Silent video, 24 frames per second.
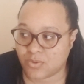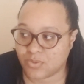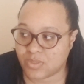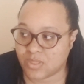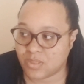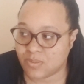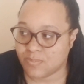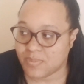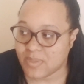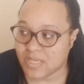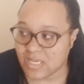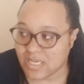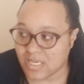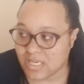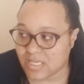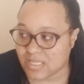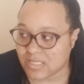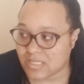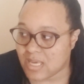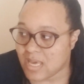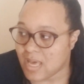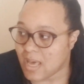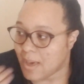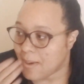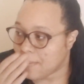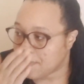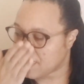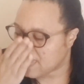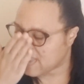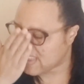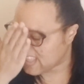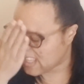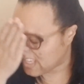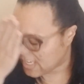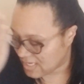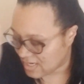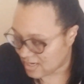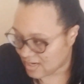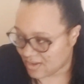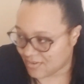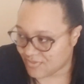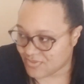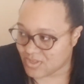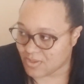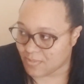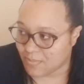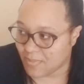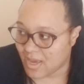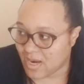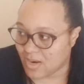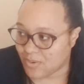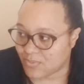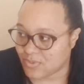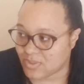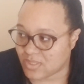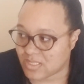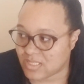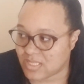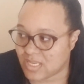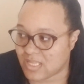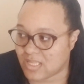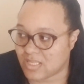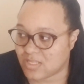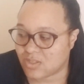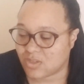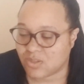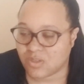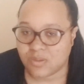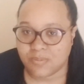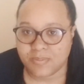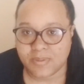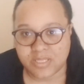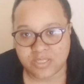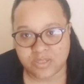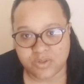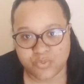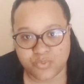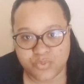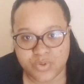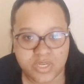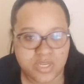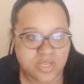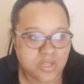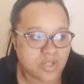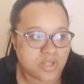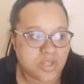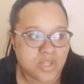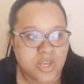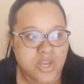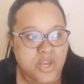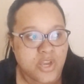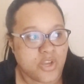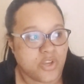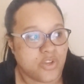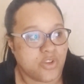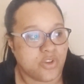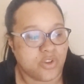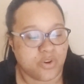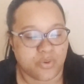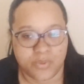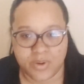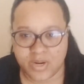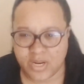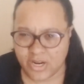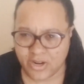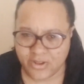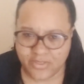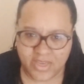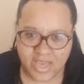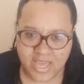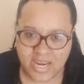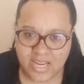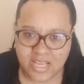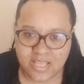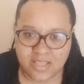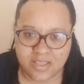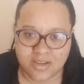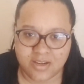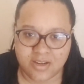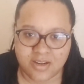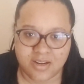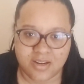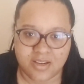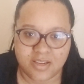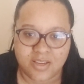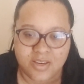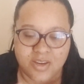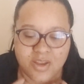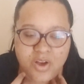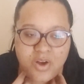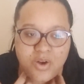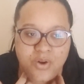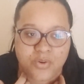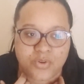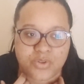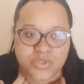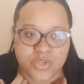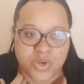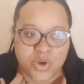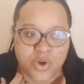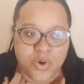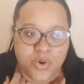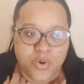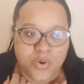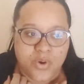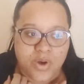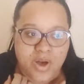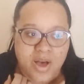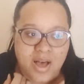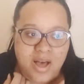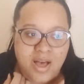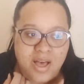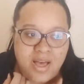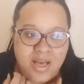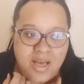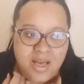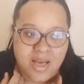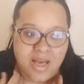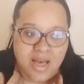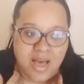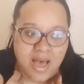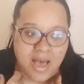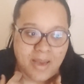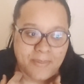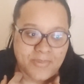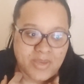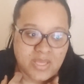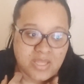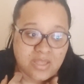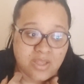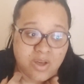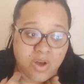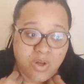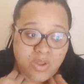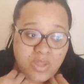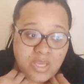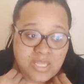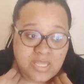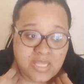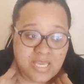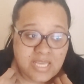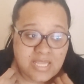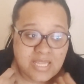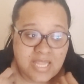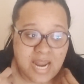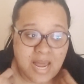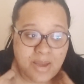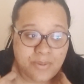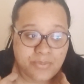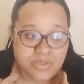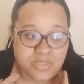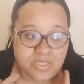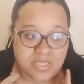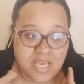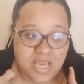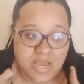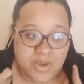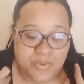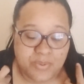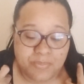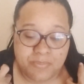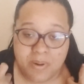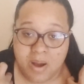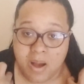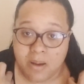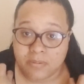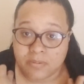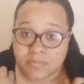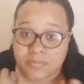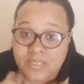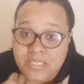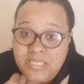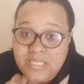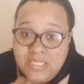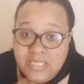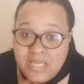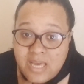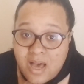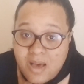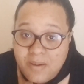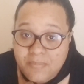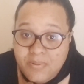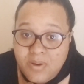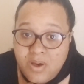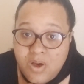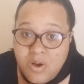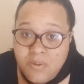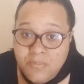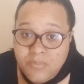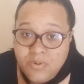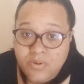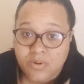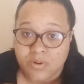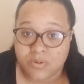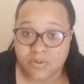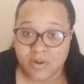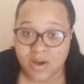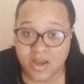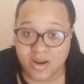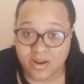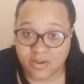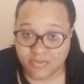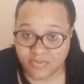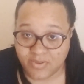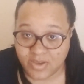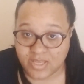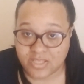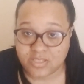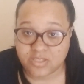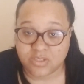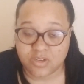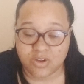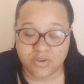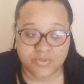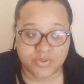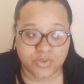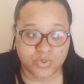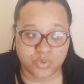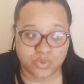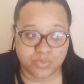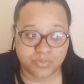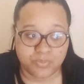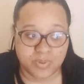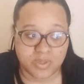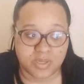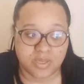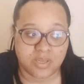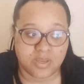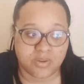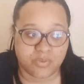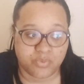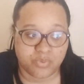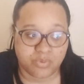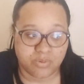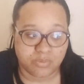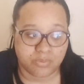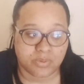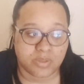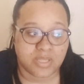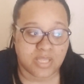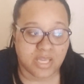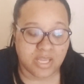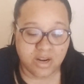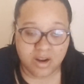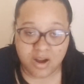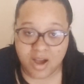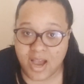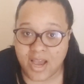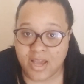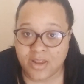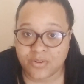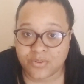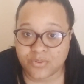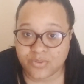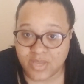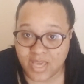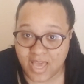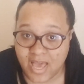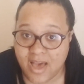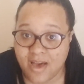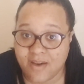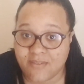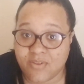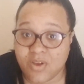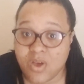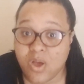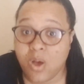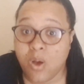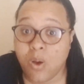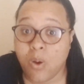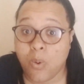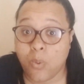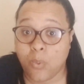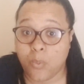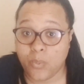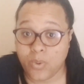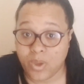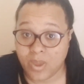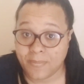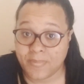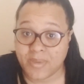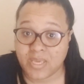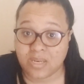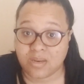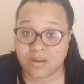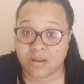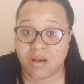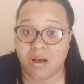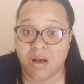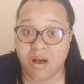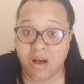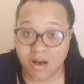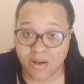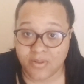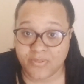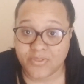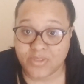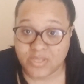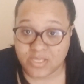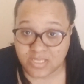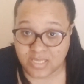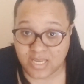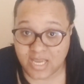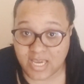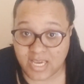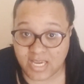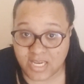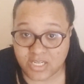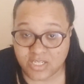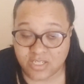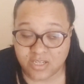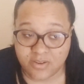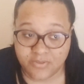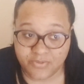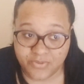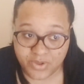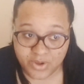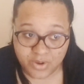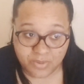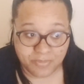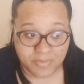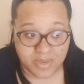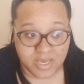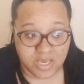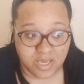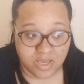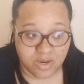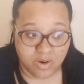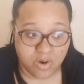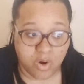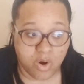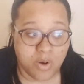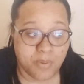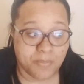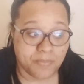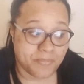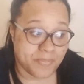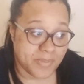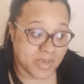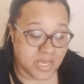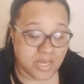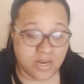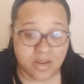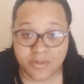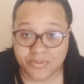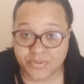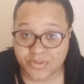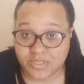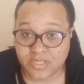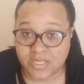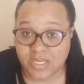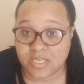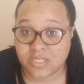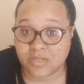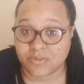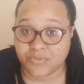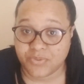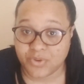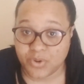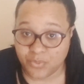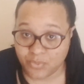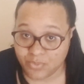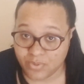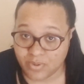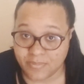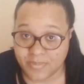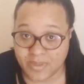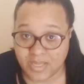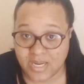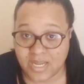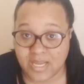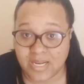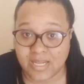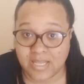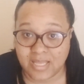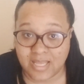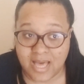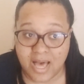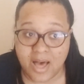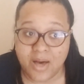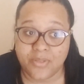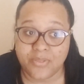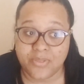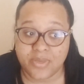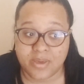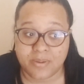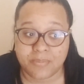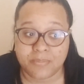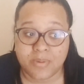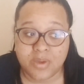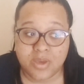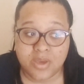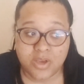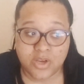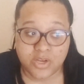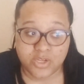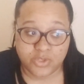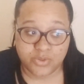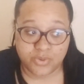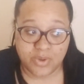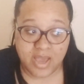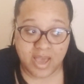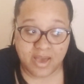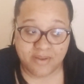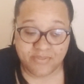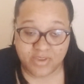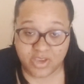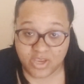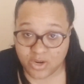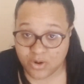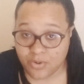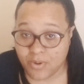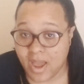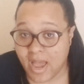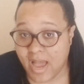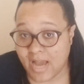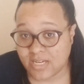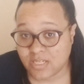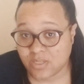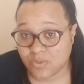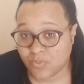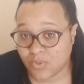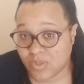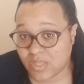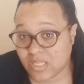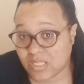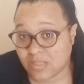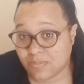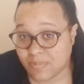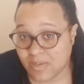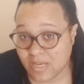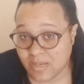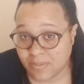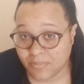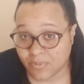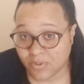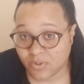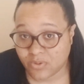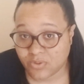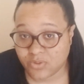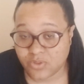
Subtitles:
OTPs, but then if somebody was to say these OTPs are real, you don't want to hear that either, you know. So I mean, the only thing that I would say would probably stop homoerotic fan service would be if we would let our idols have women on the stage if they're men, or men on the stage if they're women, and allow them to have interaction with these people.